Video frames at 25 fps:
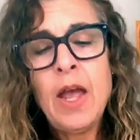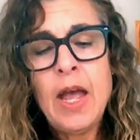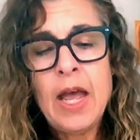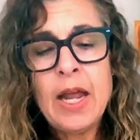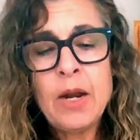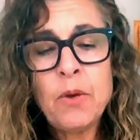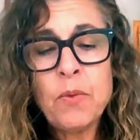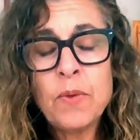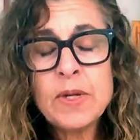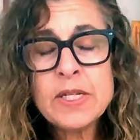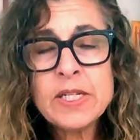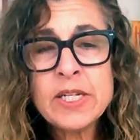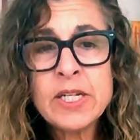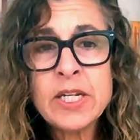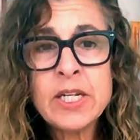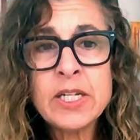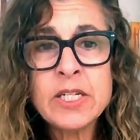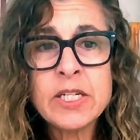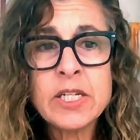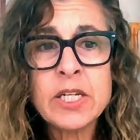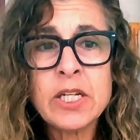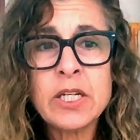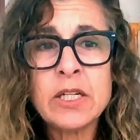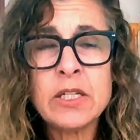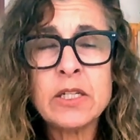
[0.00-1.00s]
And it wasn't
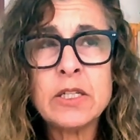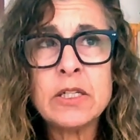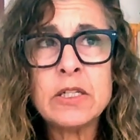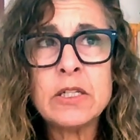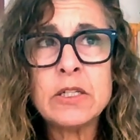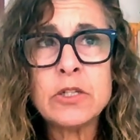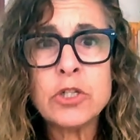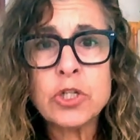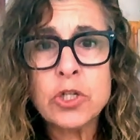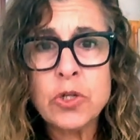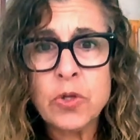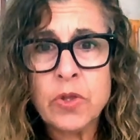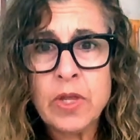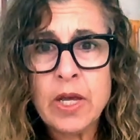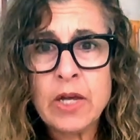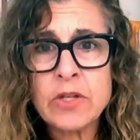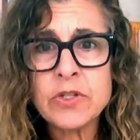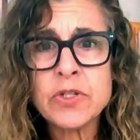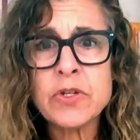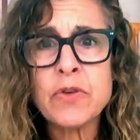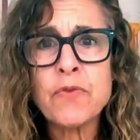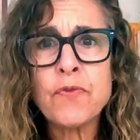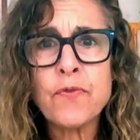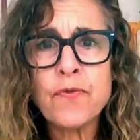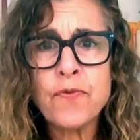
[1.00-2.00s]
until two
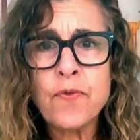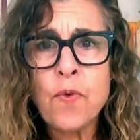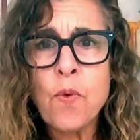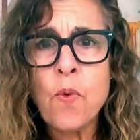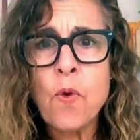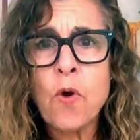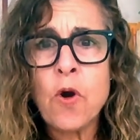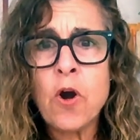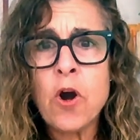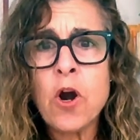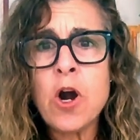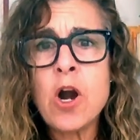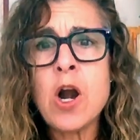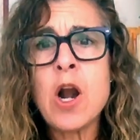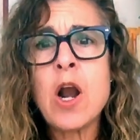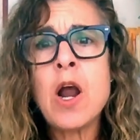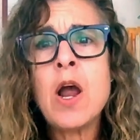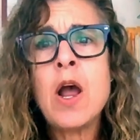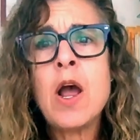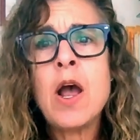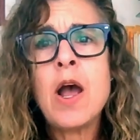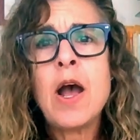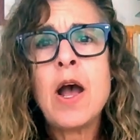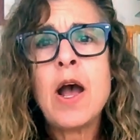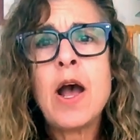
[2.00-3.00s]
thousand four
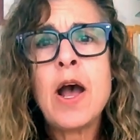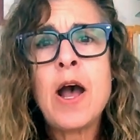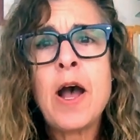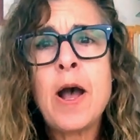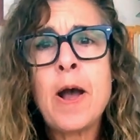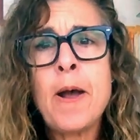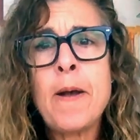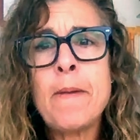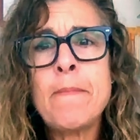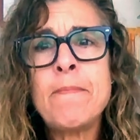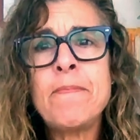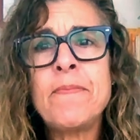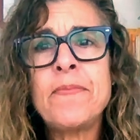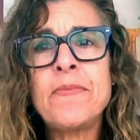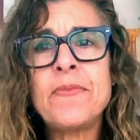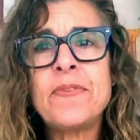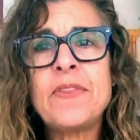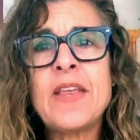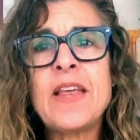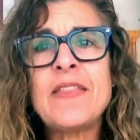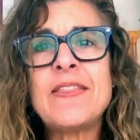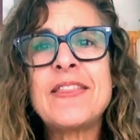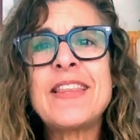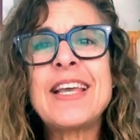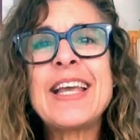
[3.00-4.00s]
um,
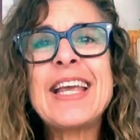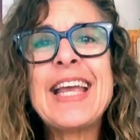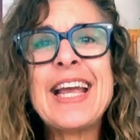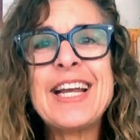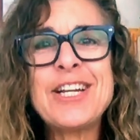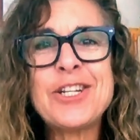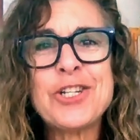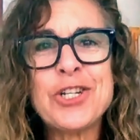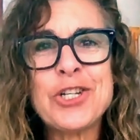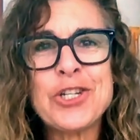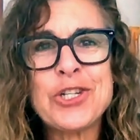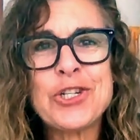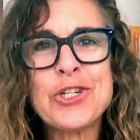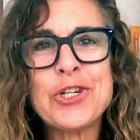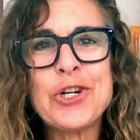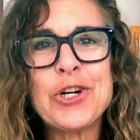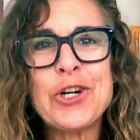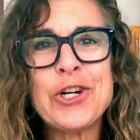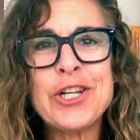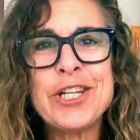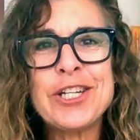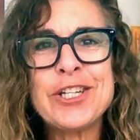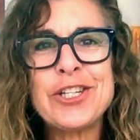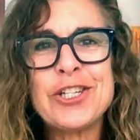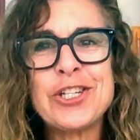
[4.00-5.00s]
that the geisha
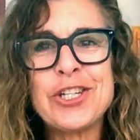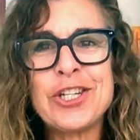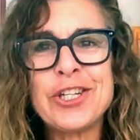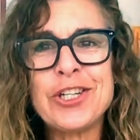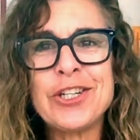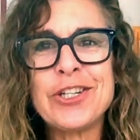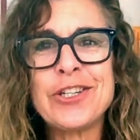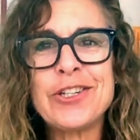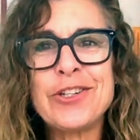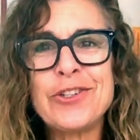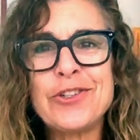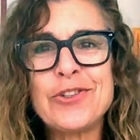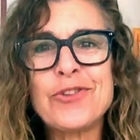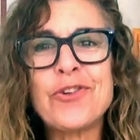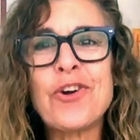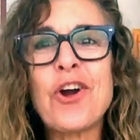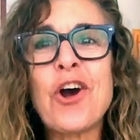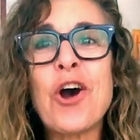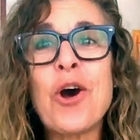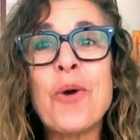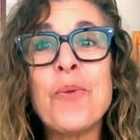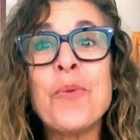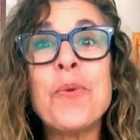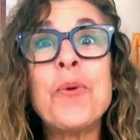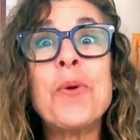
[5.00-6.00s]
started to
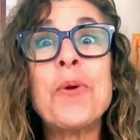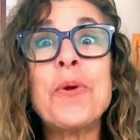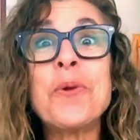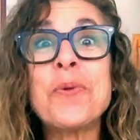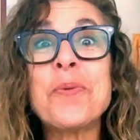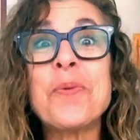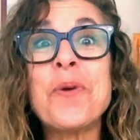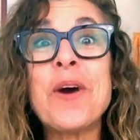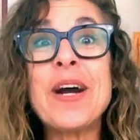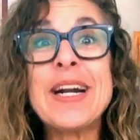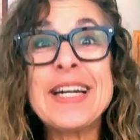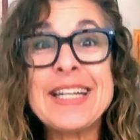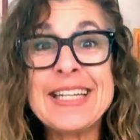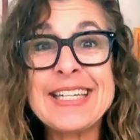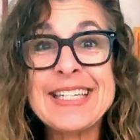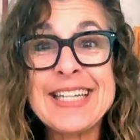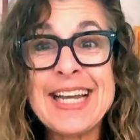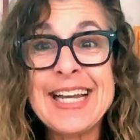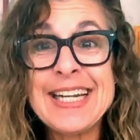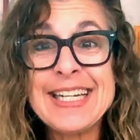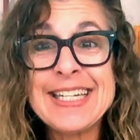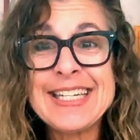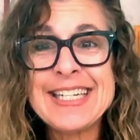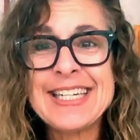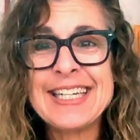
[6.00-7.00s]
draw worldwide
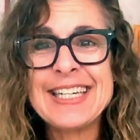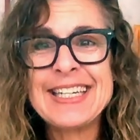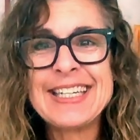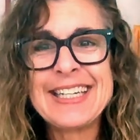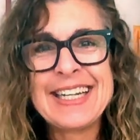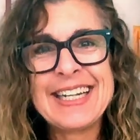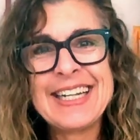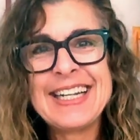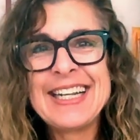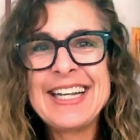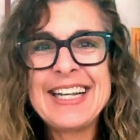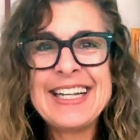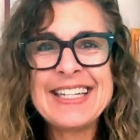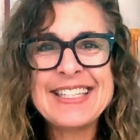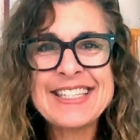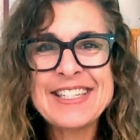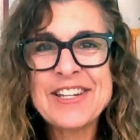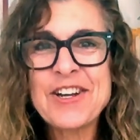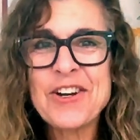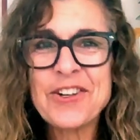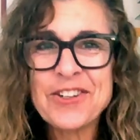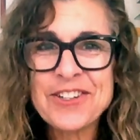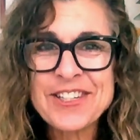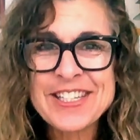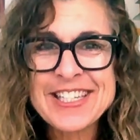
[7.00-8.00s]
attention, its
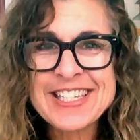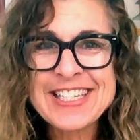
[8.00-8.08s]
cult